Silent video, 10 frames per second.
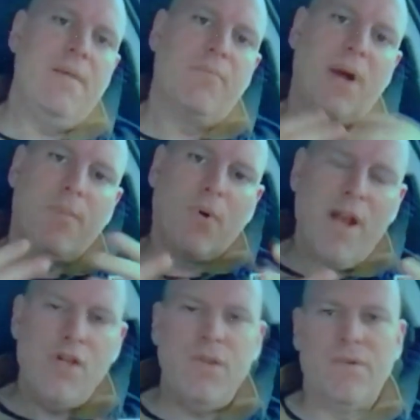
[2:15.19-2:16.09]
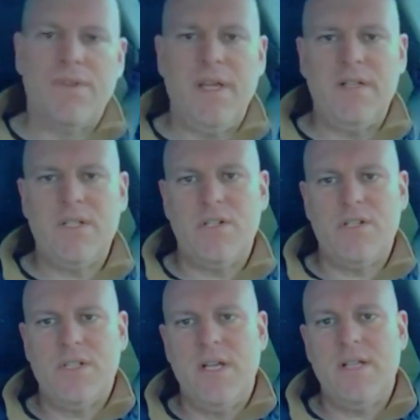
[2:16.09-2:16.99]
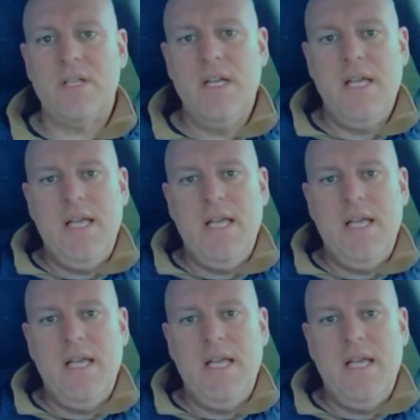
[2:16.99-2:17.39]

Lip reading: and preparation for things such as this